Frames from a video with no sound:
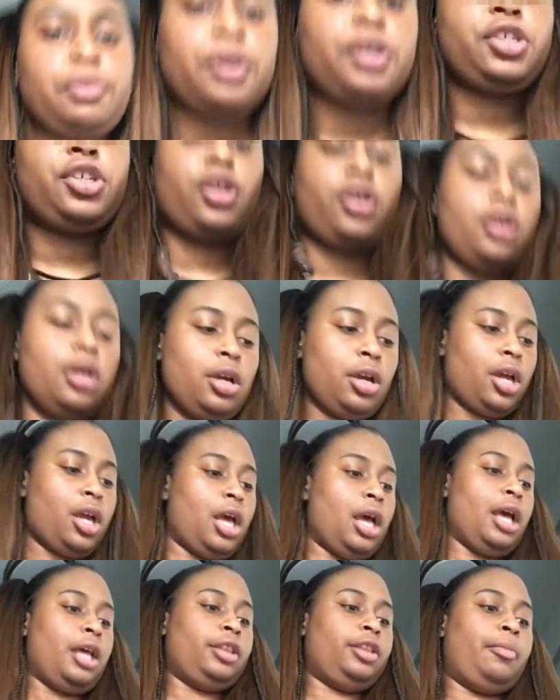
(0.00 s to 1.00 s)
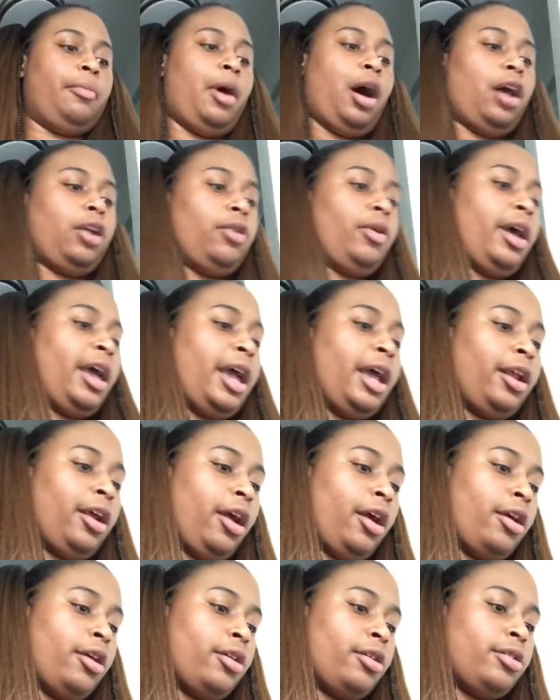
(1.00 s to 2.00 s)
picture, the model had
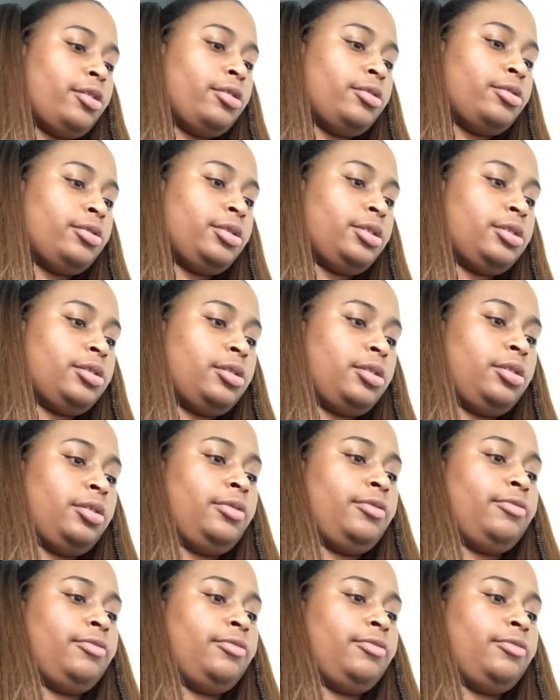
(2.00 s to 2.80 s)
hers